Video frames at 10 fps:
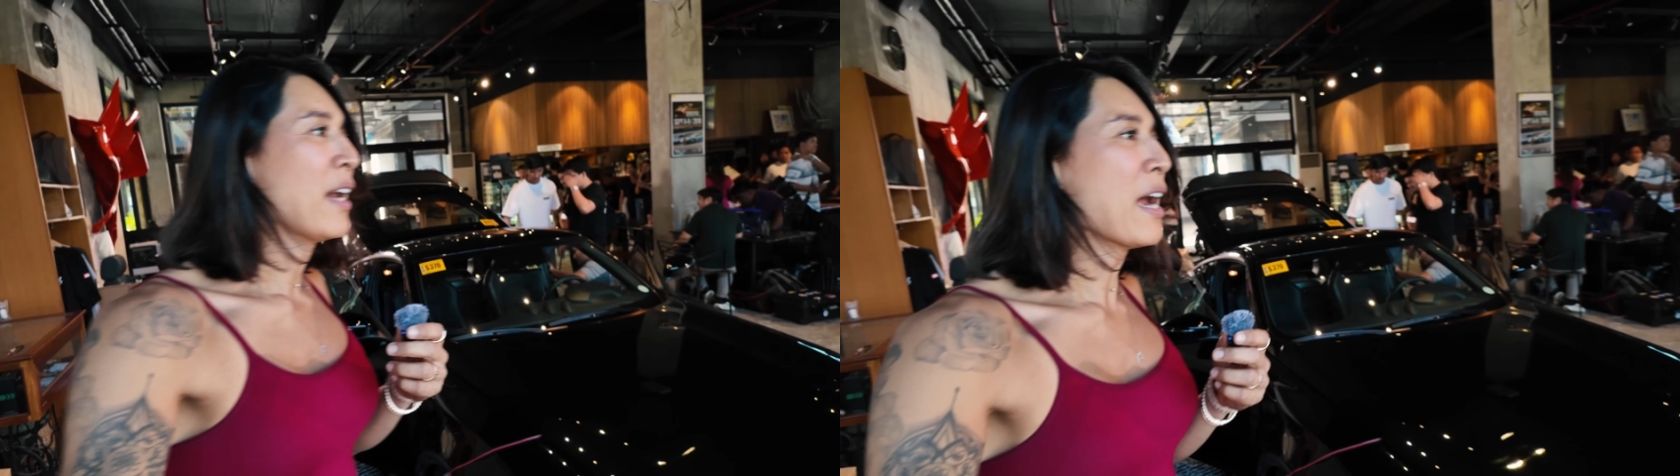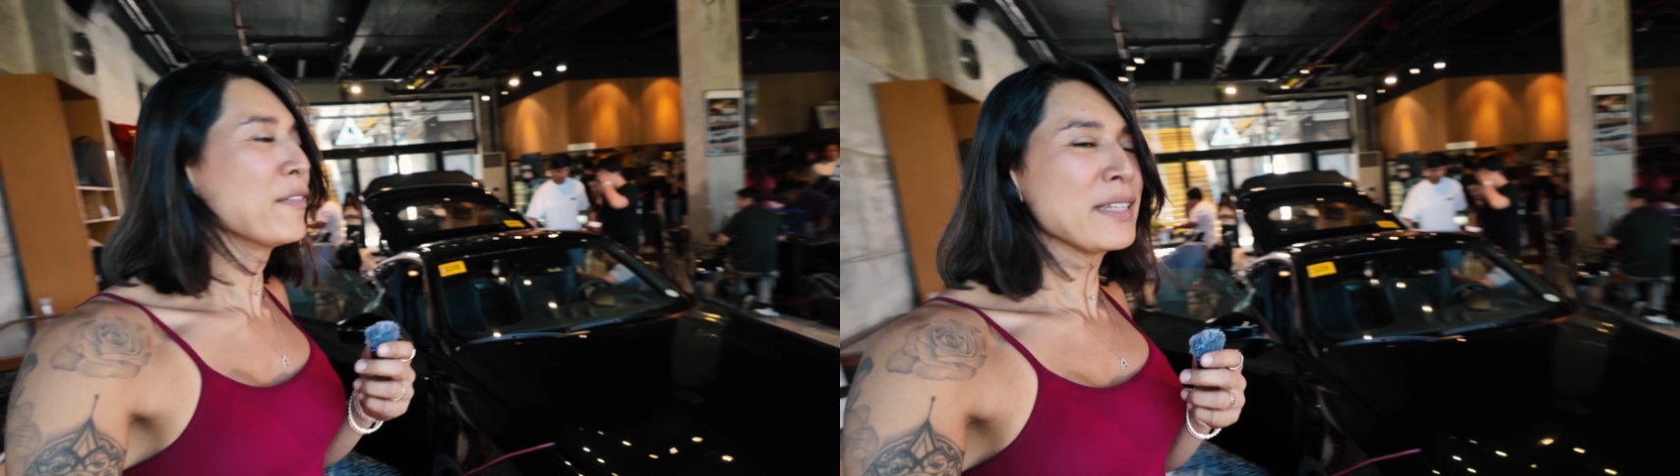
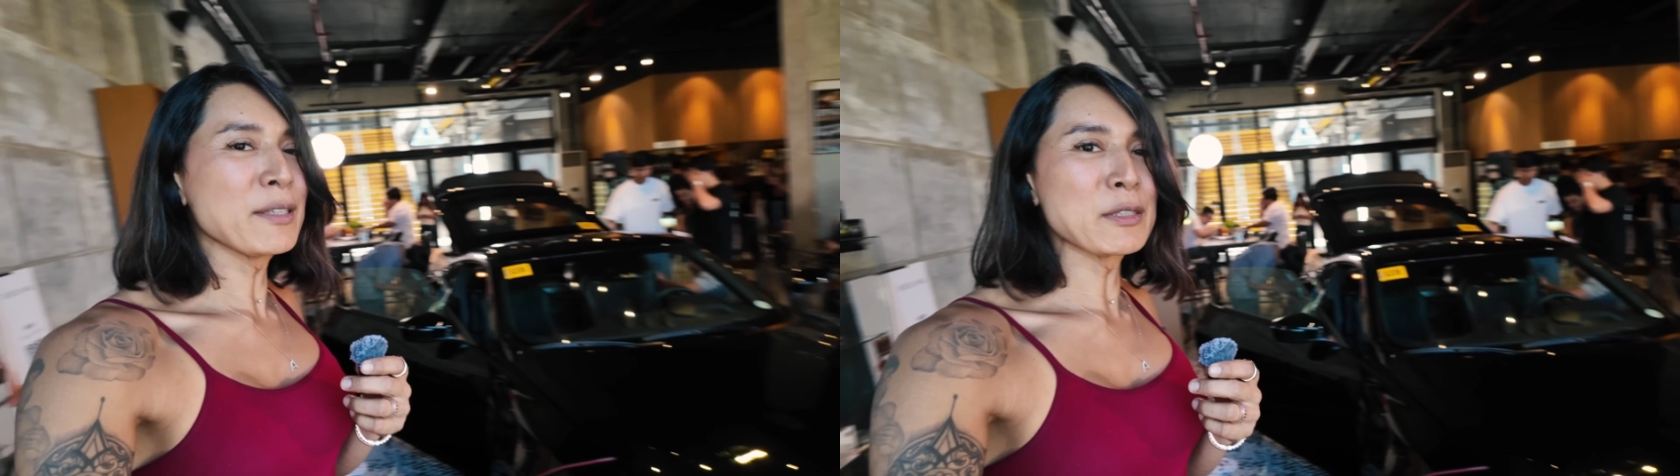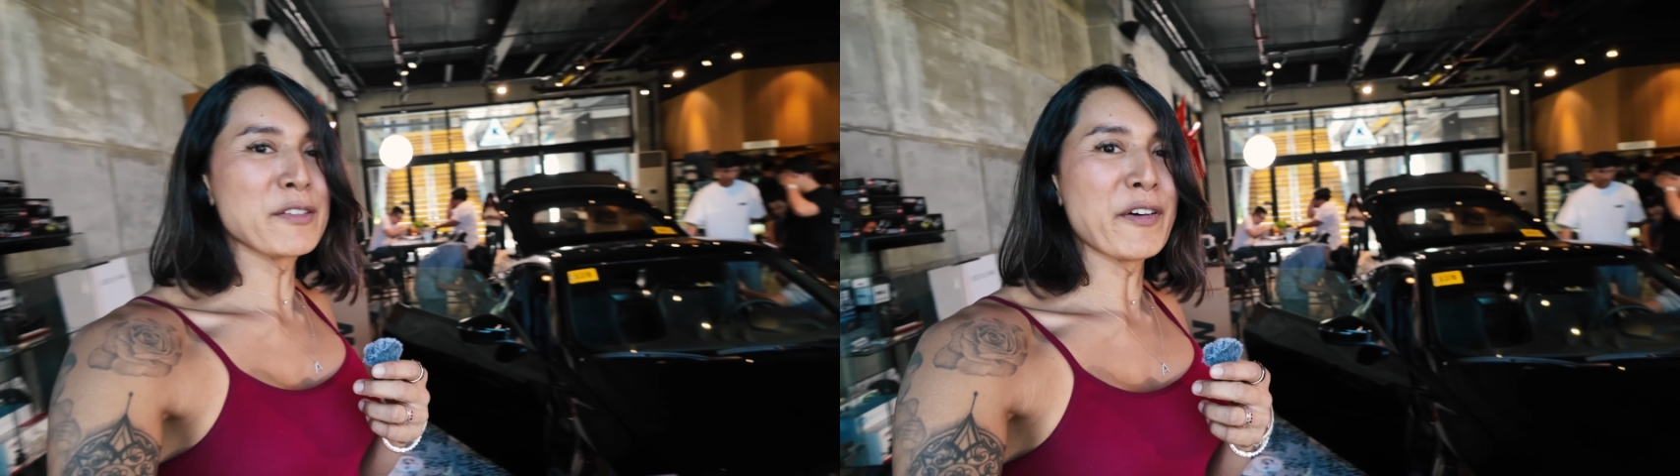
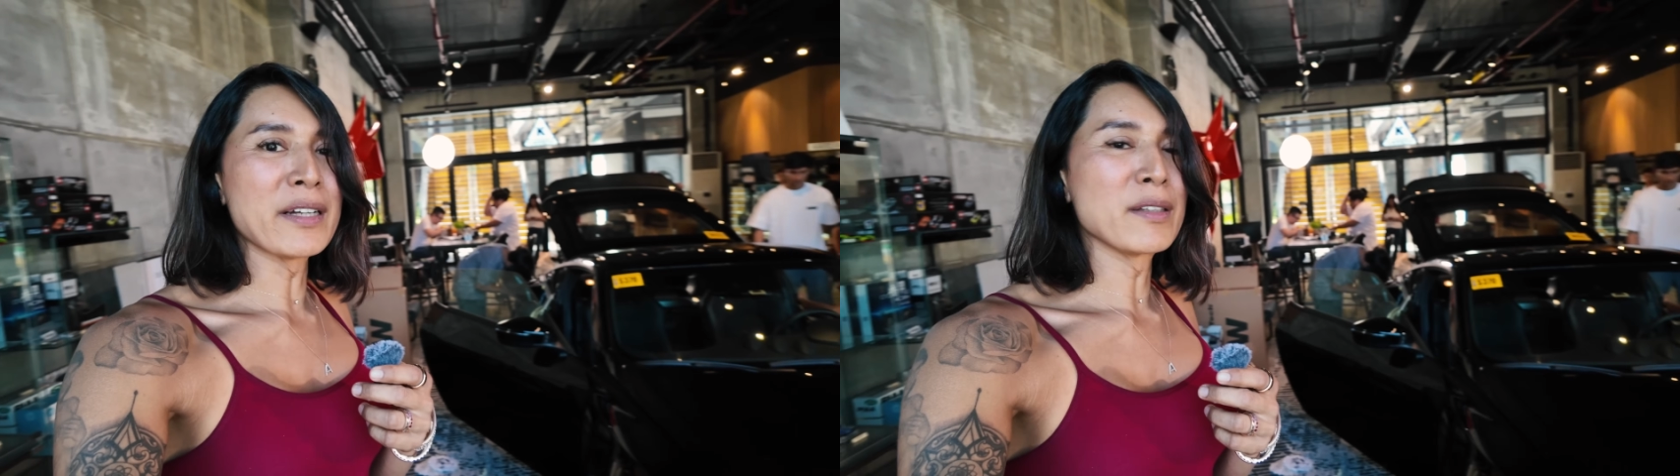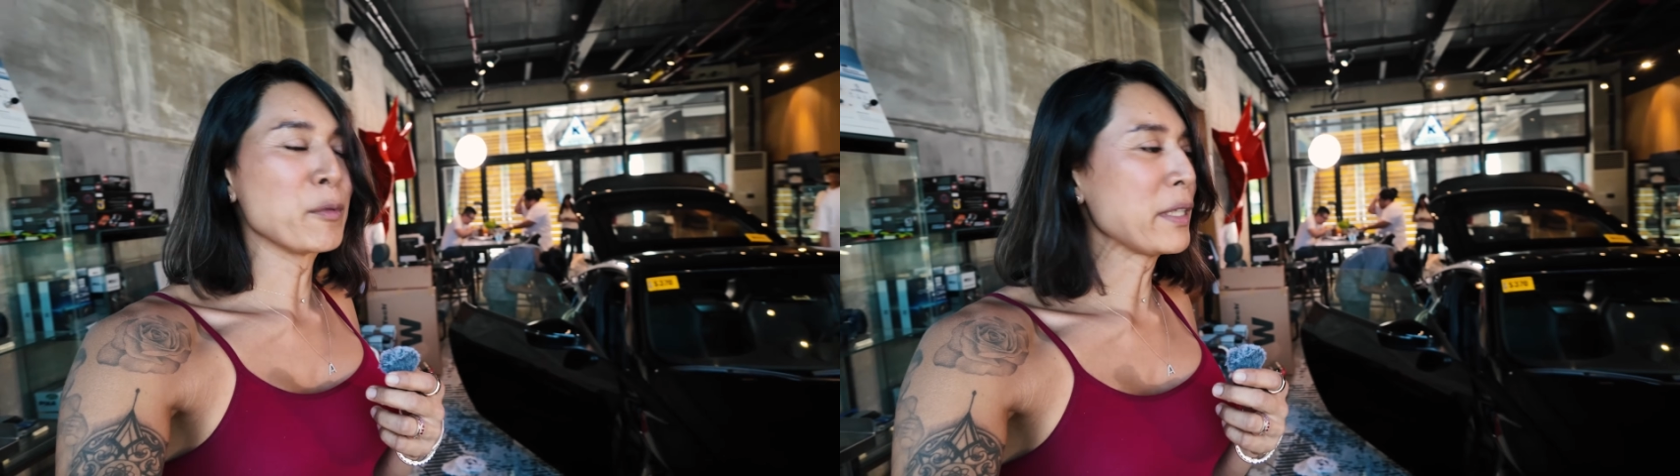Everything was
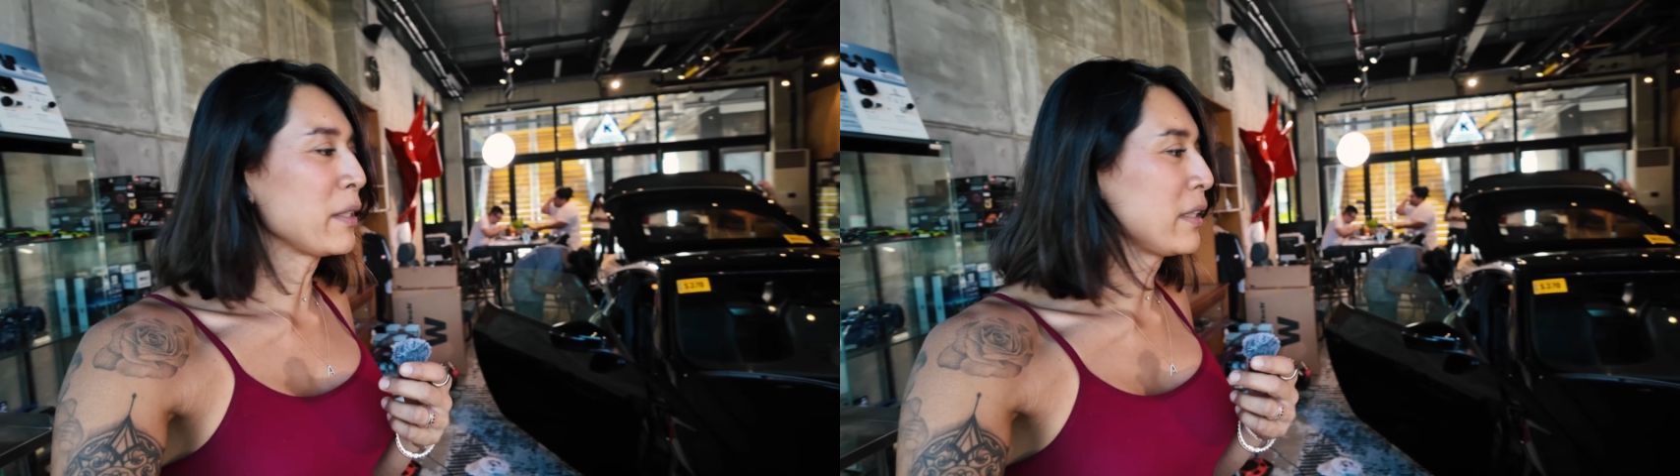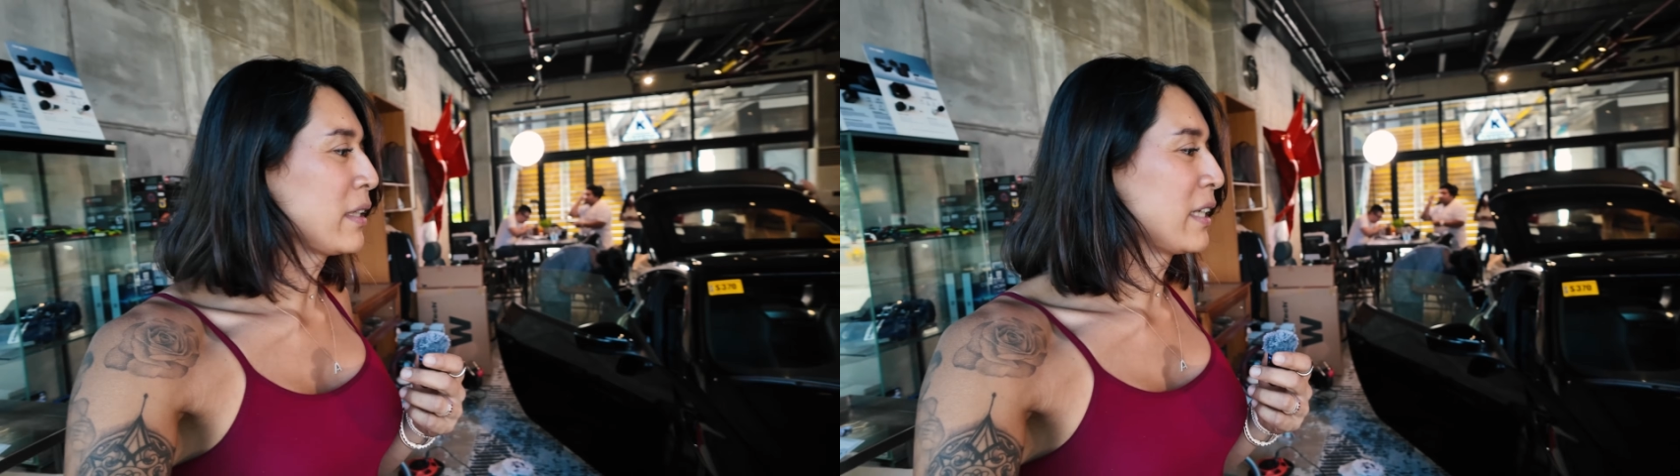fun. We,